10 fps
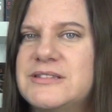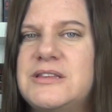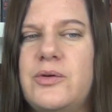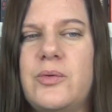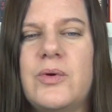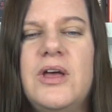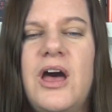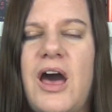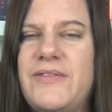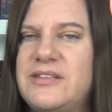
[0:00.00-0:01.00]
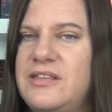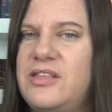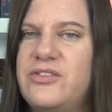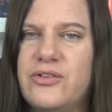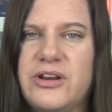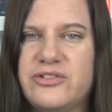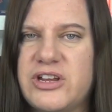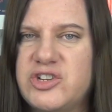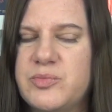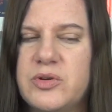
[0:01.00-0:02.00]
So obviously these are
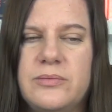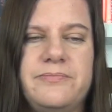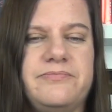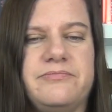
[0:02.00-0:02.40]
interchangeable,